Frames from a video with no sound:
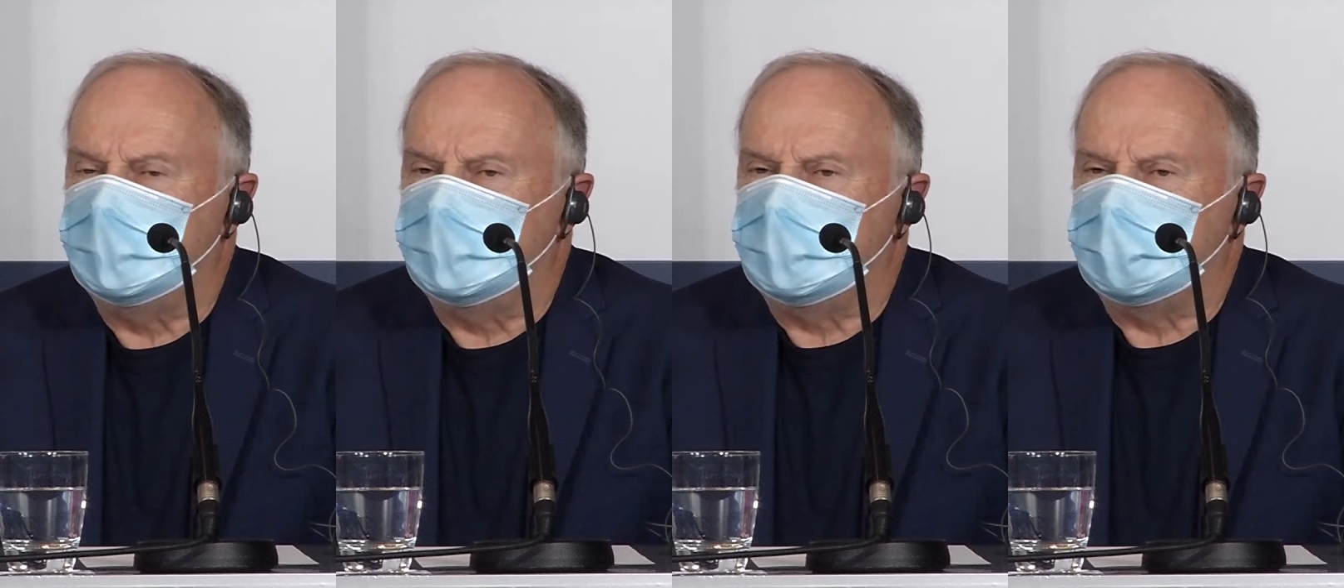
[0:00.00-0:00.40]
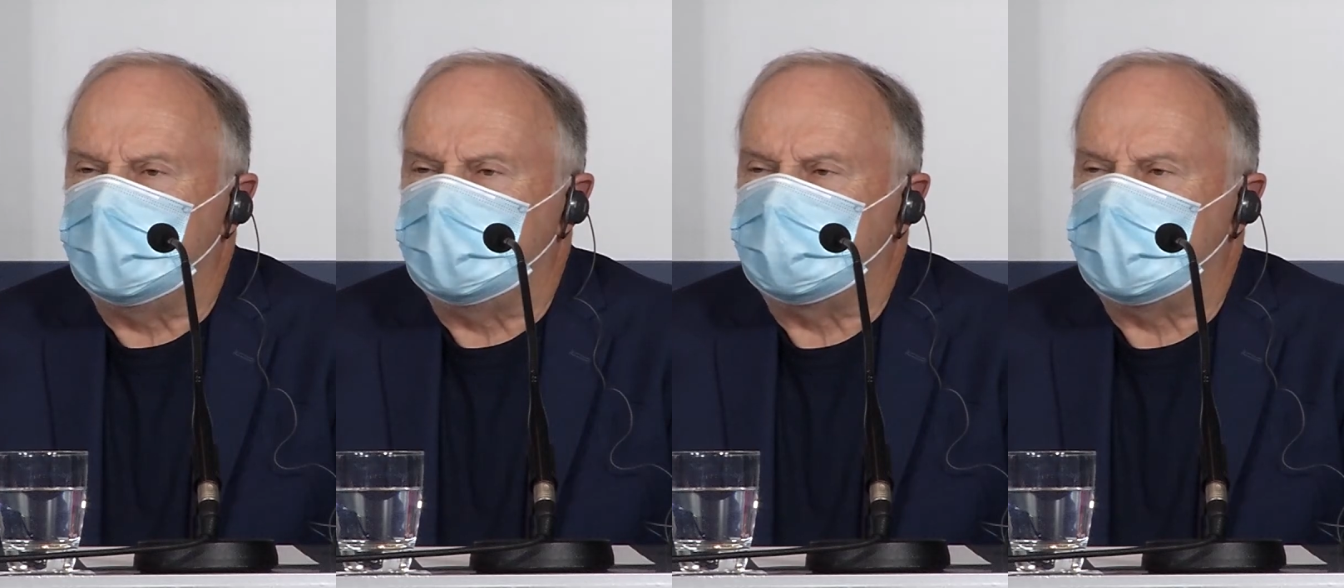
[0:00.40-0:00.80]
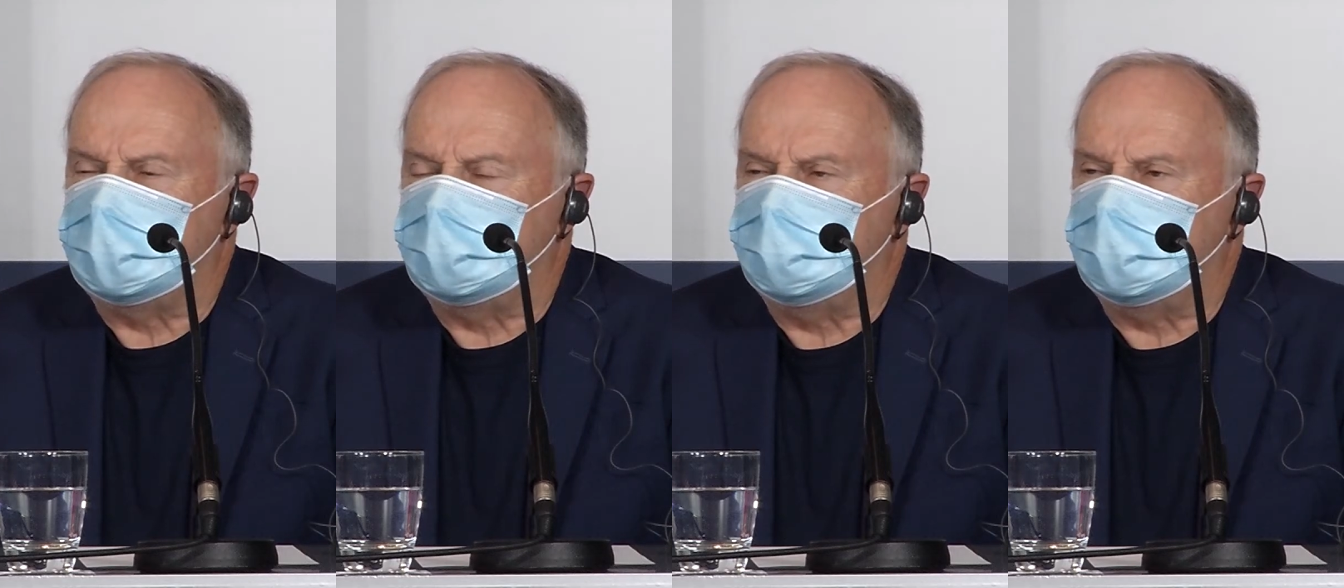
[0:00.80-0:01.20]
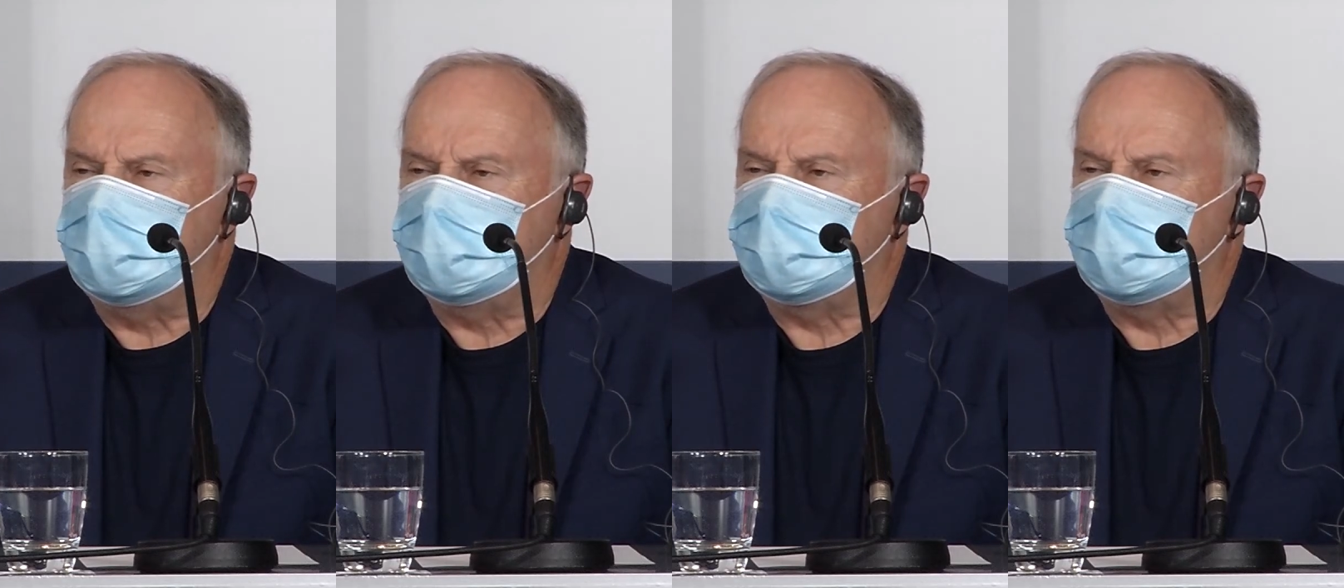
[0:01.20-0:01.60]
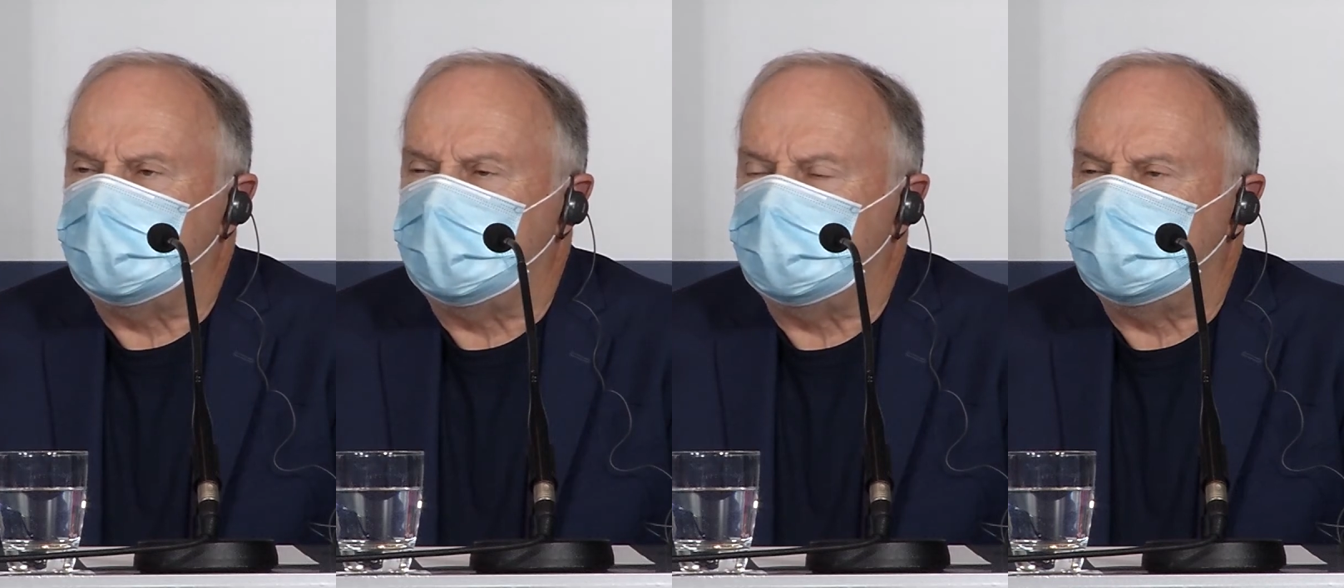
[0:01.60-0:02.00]
scientific history and
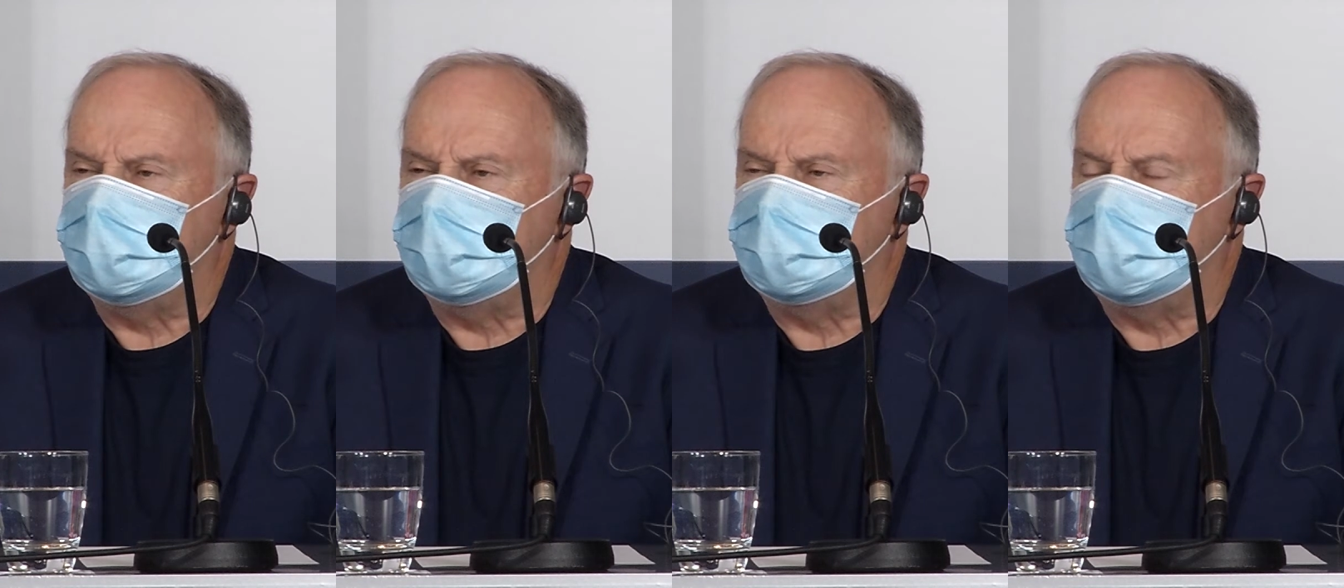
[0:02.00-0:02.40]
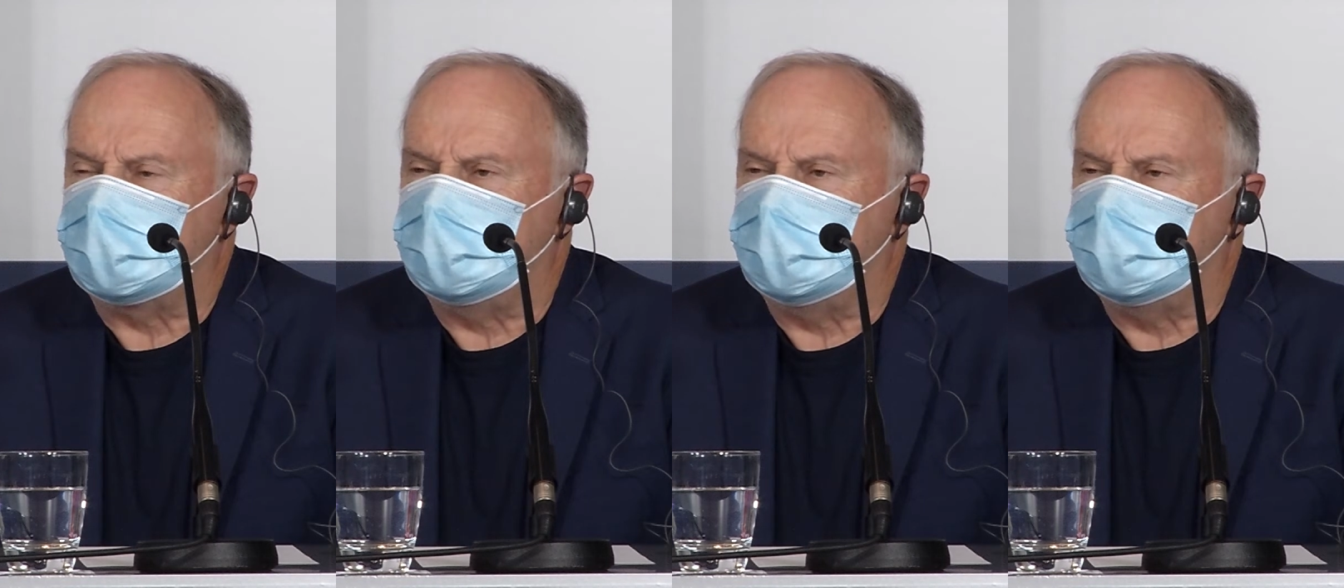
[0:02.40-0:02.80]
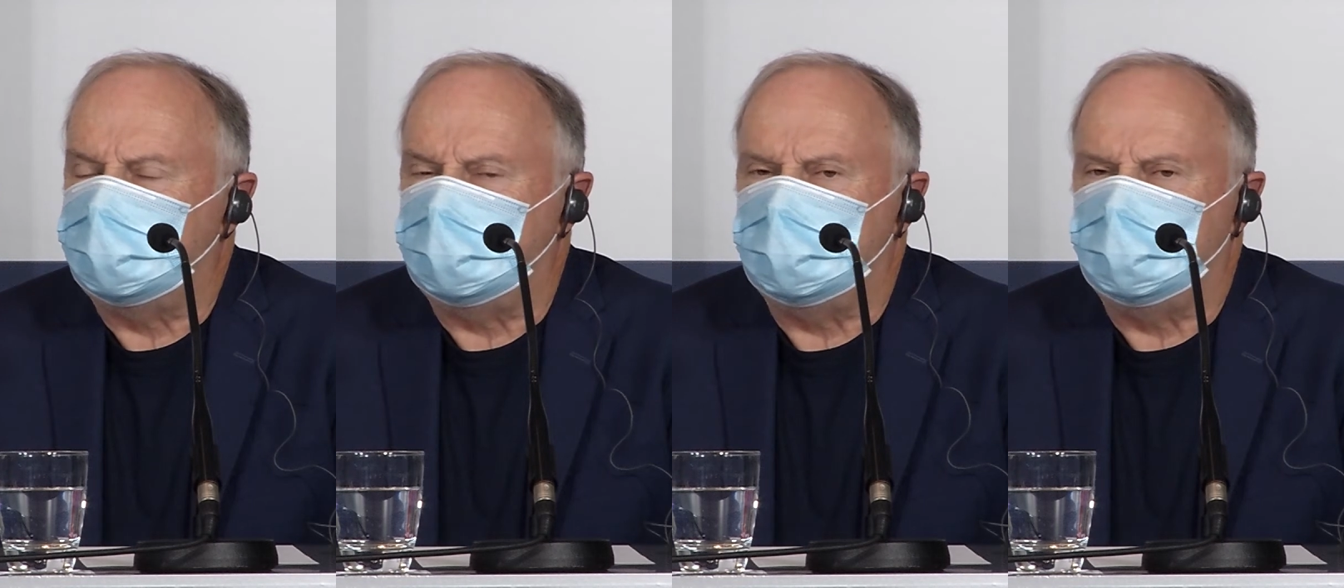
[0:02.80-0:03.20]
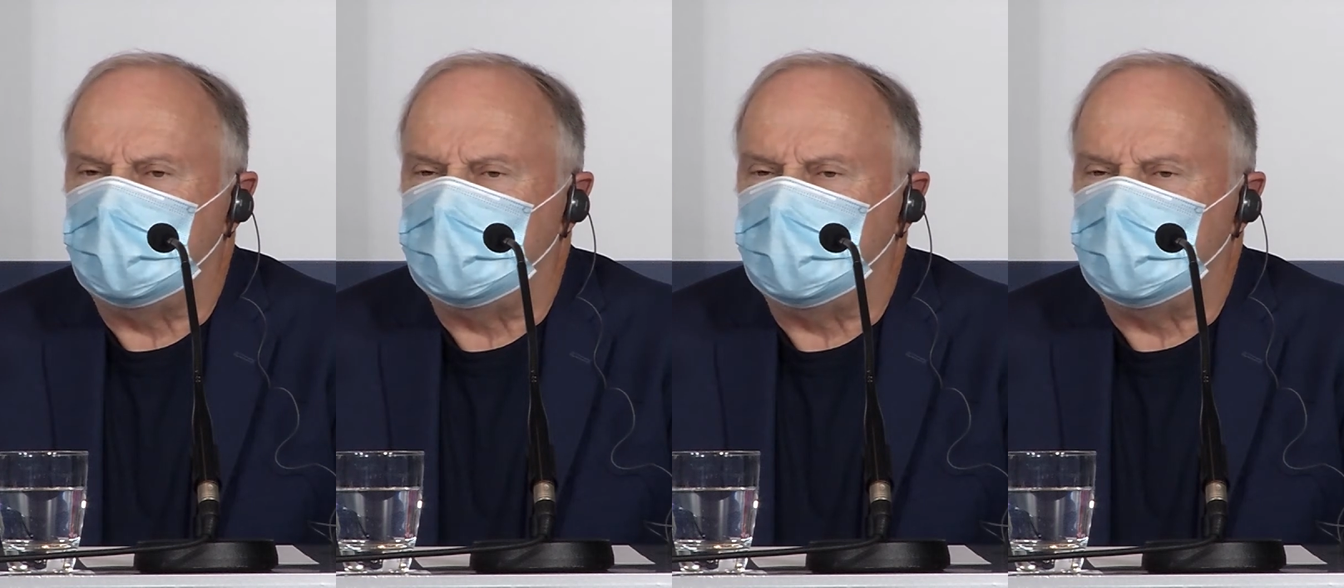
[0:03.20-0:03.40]
technology development,